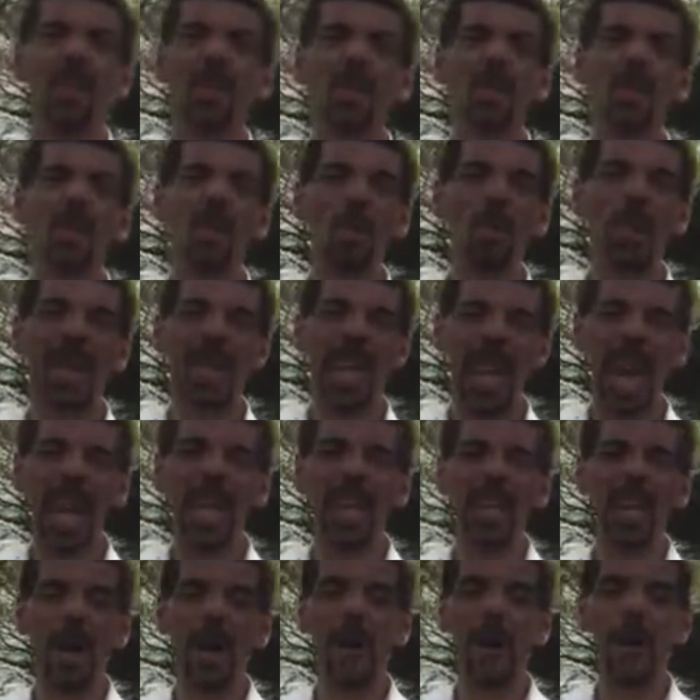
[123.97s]
You'll
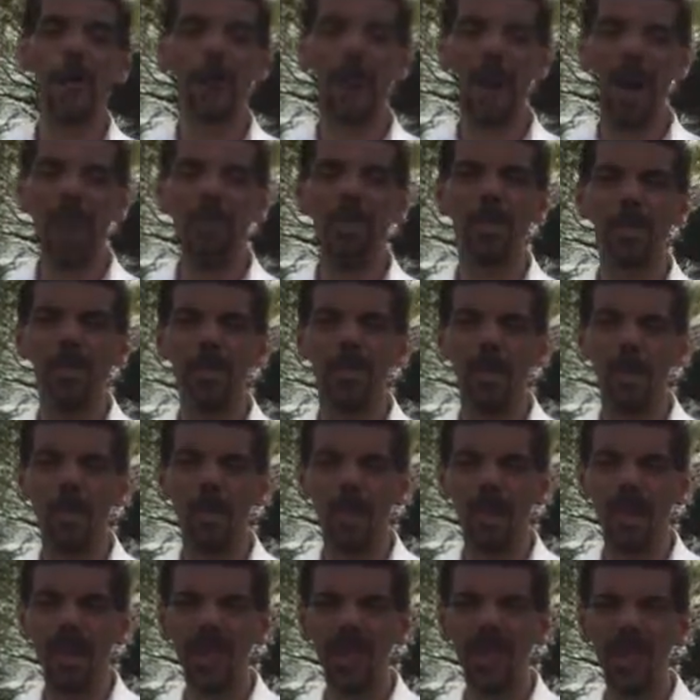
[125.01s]
get a better
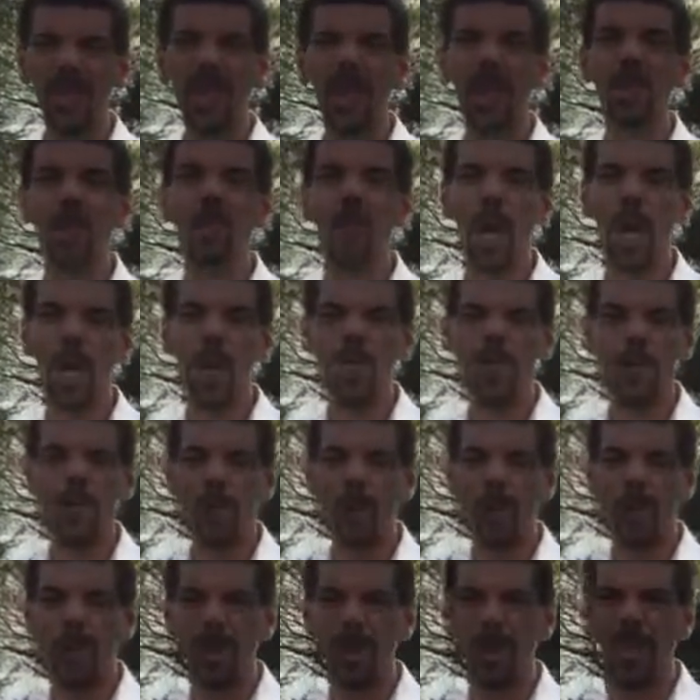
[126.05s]
performance, a greater
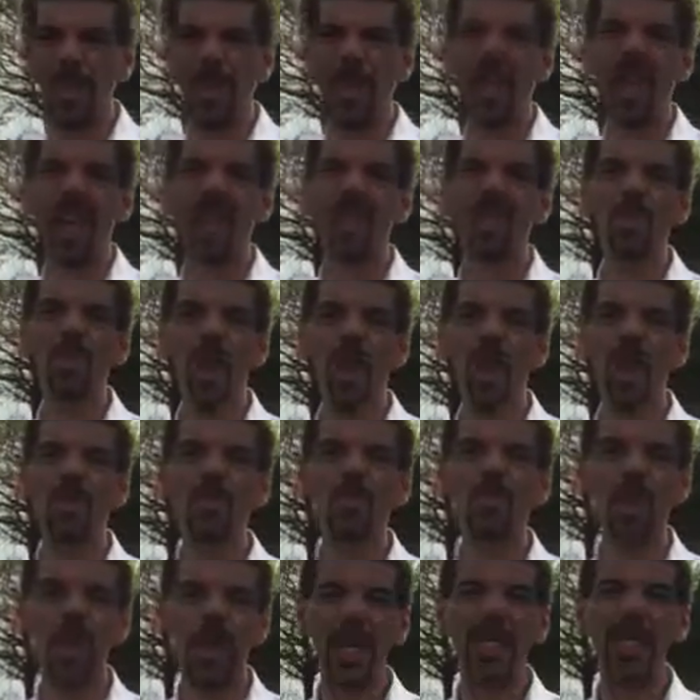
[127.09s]
performance, as well as
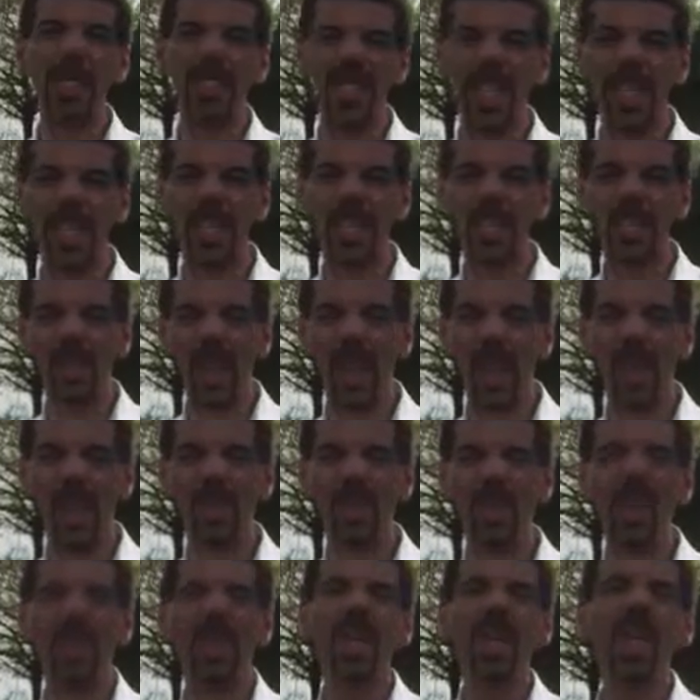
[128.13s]
better skin
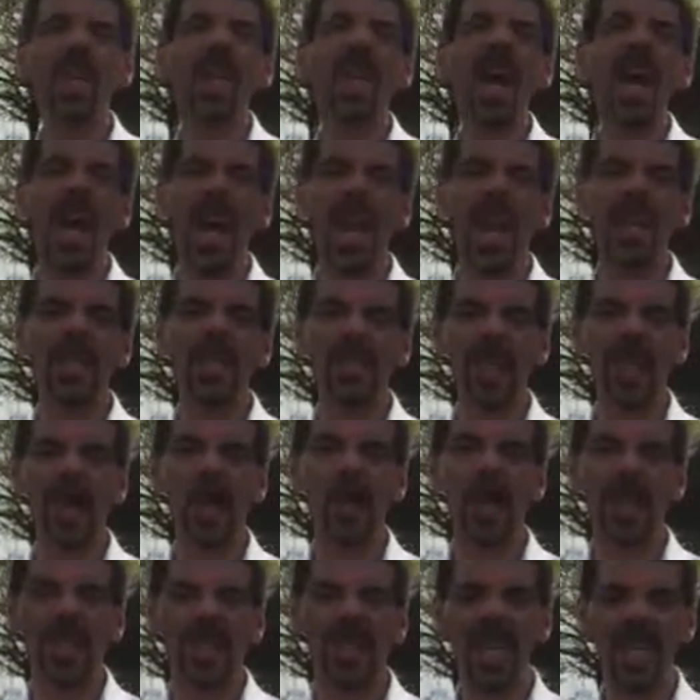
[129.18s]
tone, hair
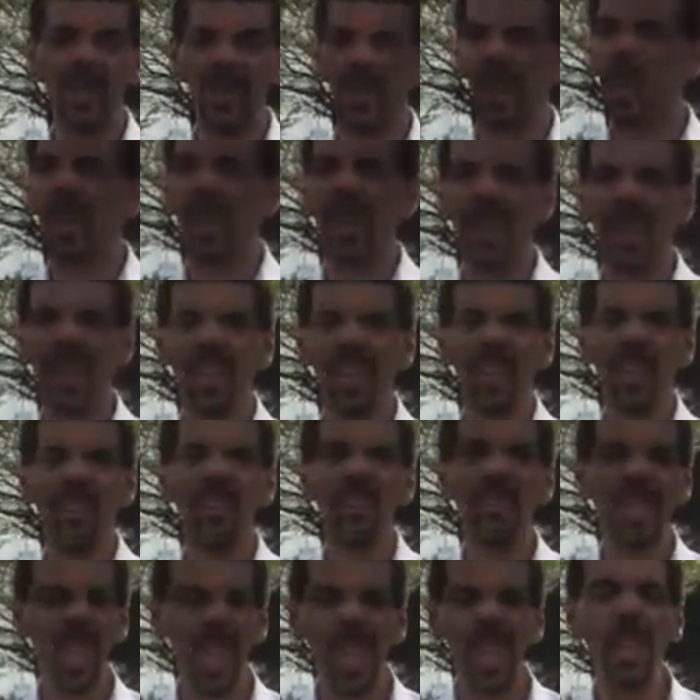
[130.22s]
tone, etc.
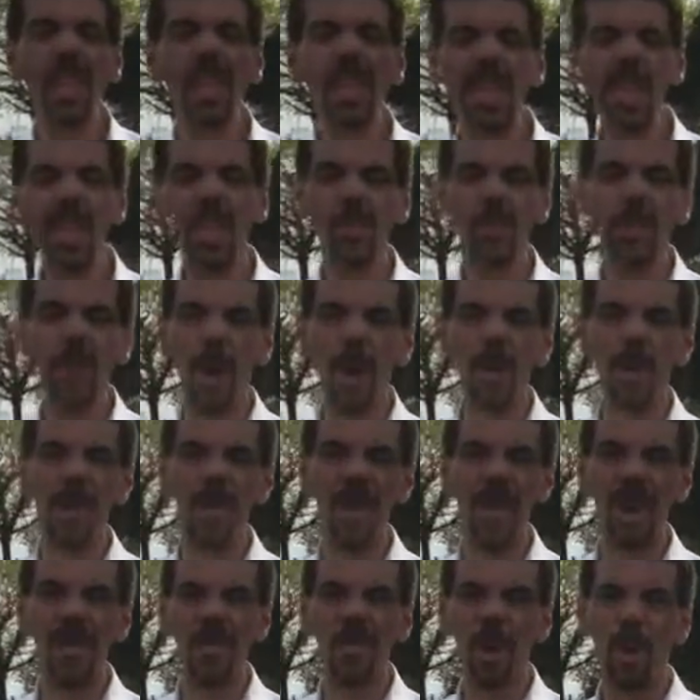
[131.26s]
You've seen the post
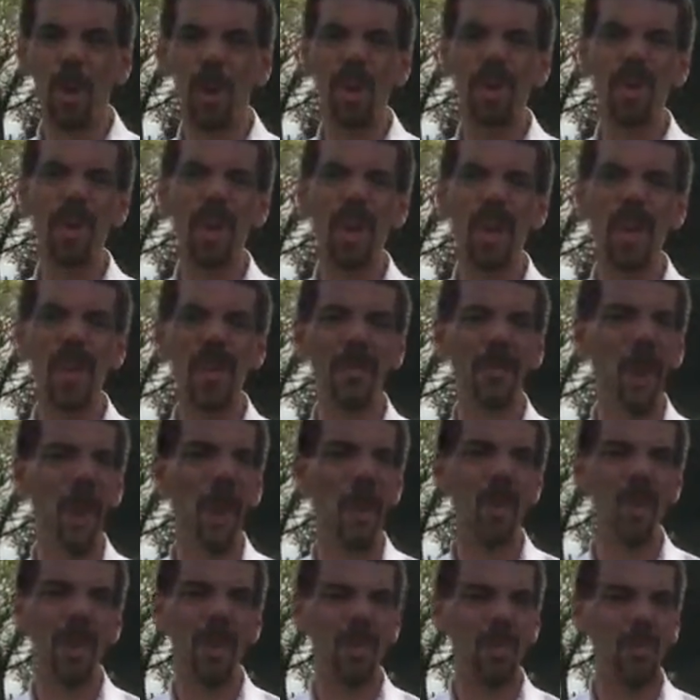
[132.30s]
that I put
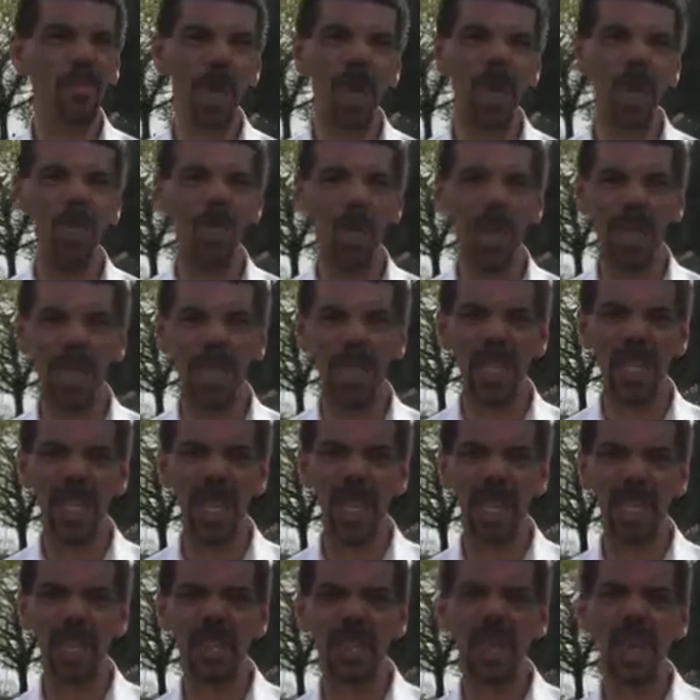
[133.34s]
over the many
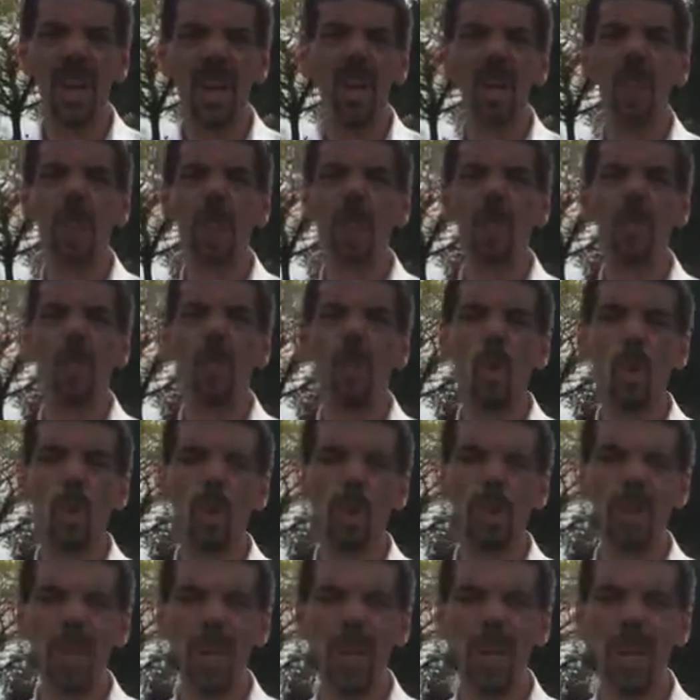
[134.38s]
years on
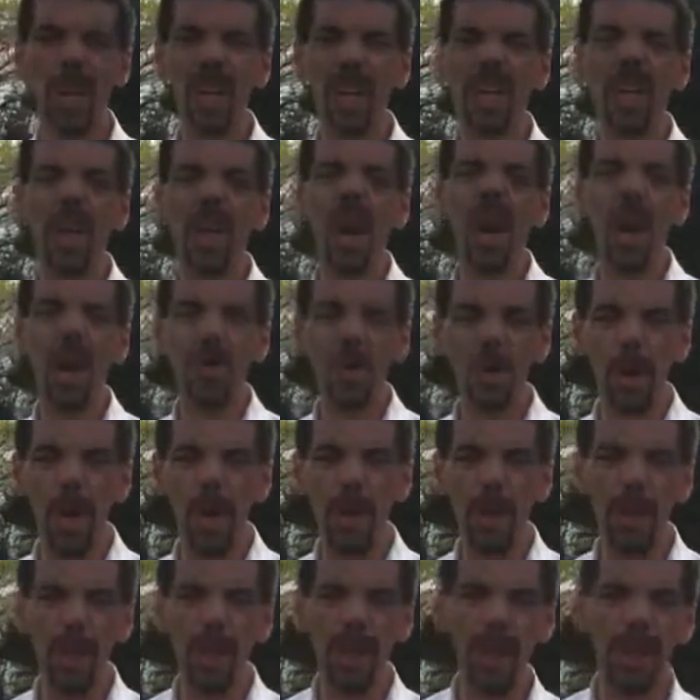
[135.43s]
water,
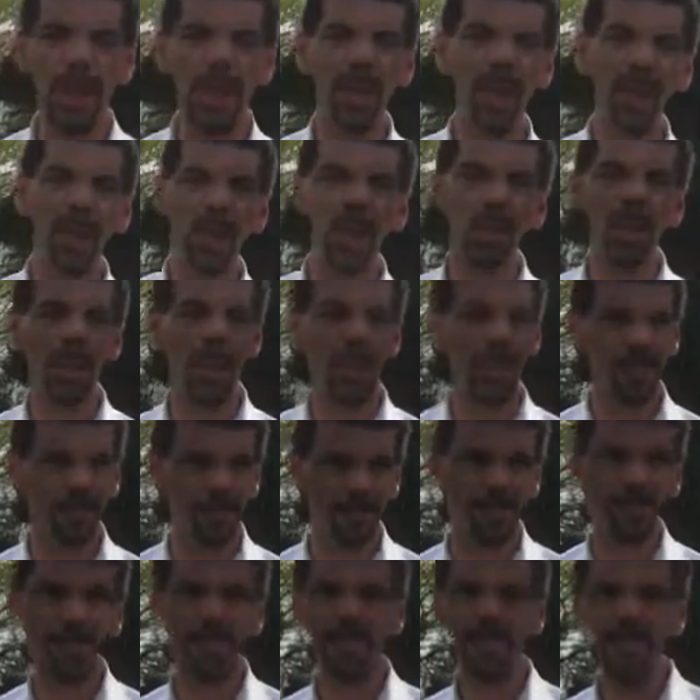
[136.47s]
hydration and nutrition.
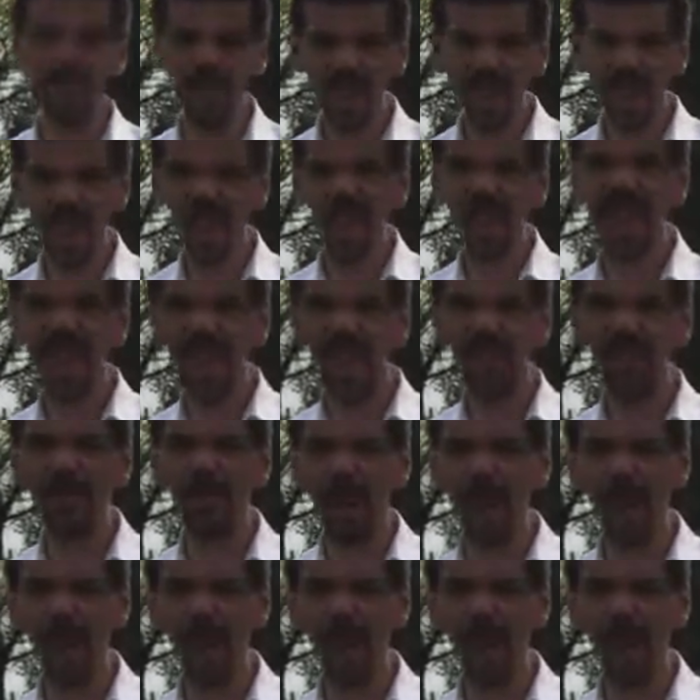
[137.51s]
Keep